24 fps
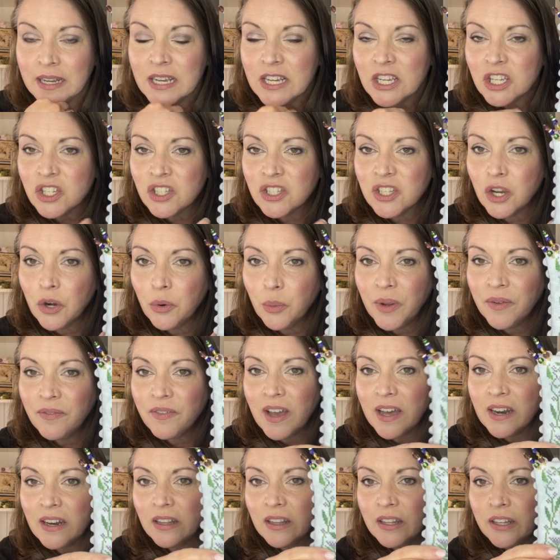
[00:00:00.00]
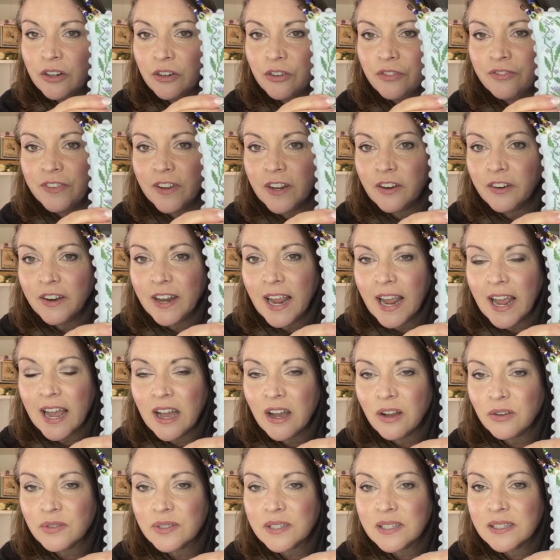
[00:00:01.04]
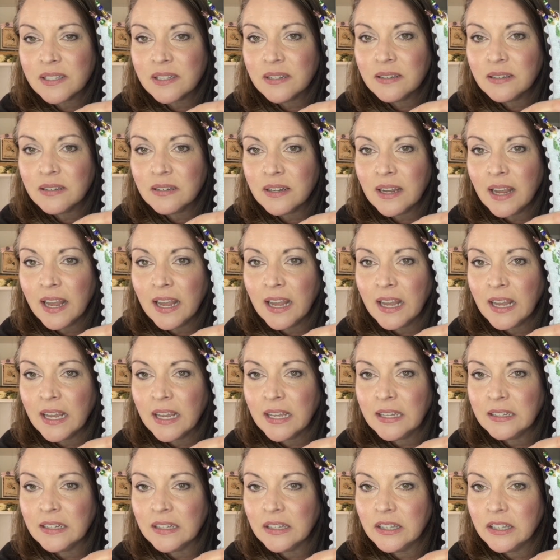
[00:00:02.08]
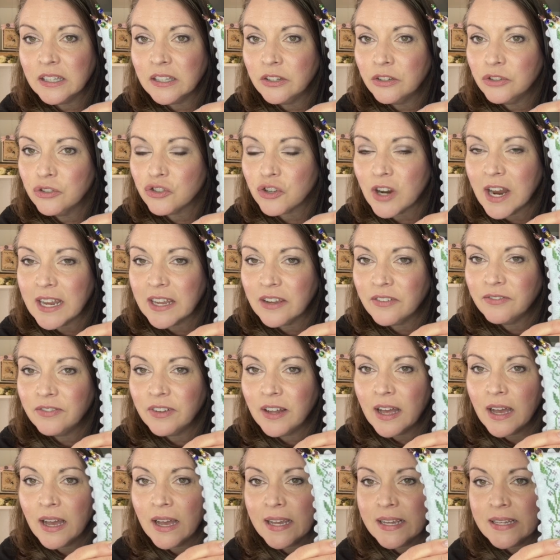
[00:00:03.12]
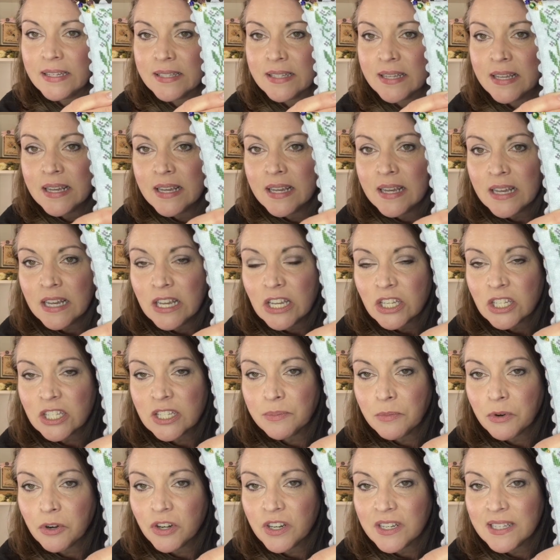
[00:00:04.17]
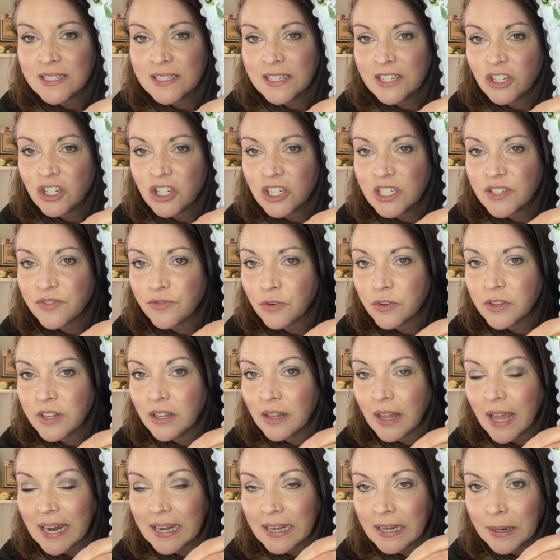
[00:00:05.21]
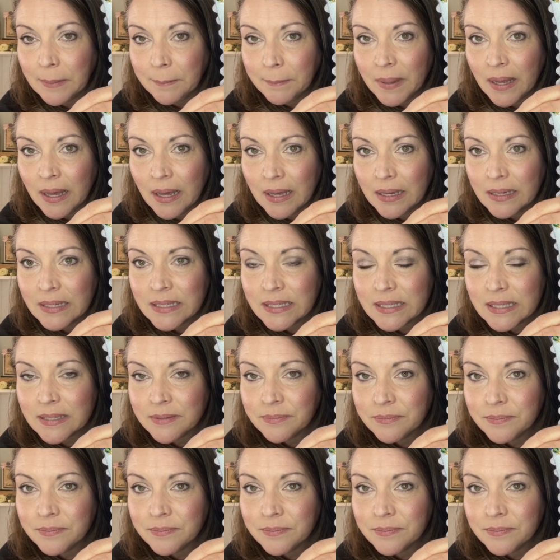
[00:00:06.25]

So we've got a little fairy house and little dragonflies, Smyrna stitches for the lightning bugs.